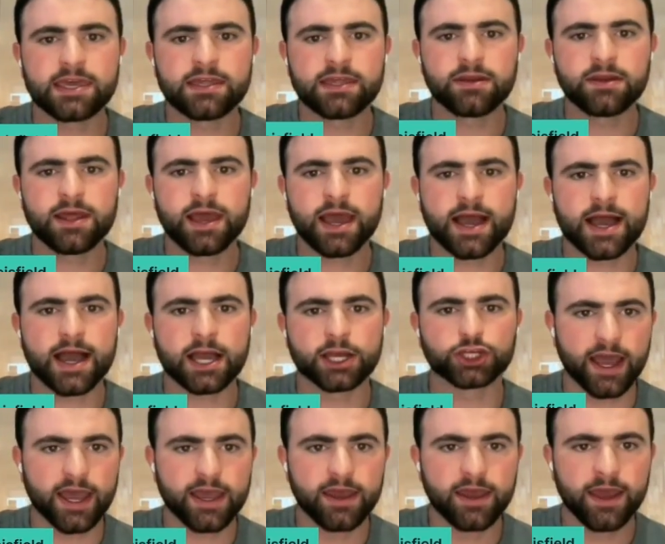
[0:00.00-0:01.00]
In
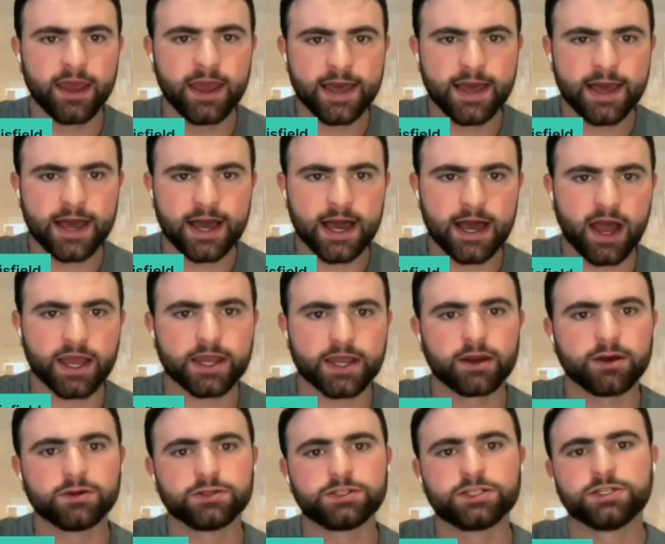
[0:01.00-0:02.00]
Shopify, if
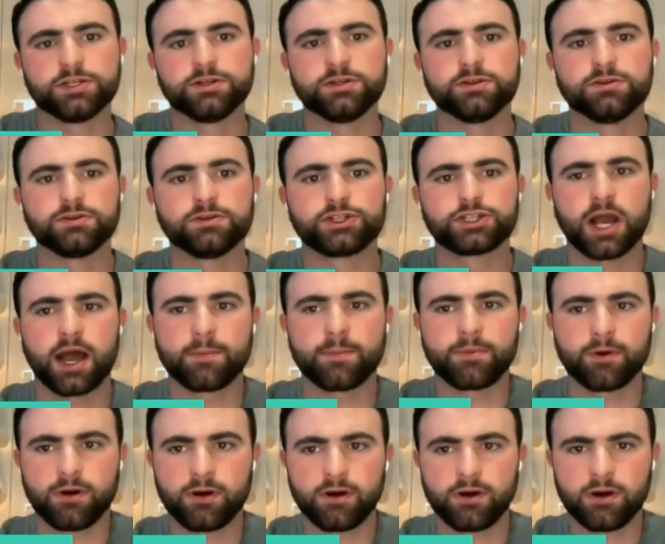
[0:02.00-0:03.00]
I go to
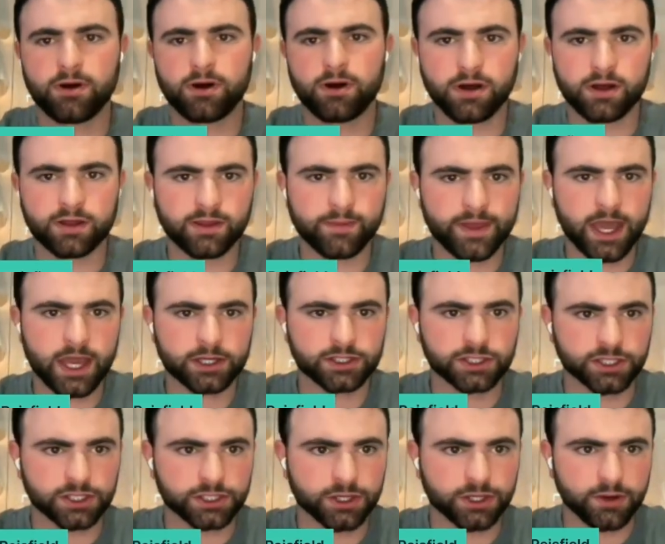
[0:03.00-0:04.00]
shop all, and let me
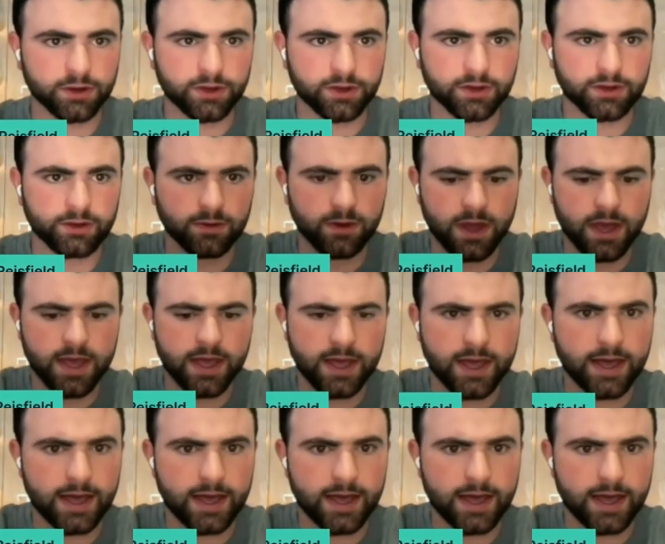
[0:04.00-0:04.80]
actually show you.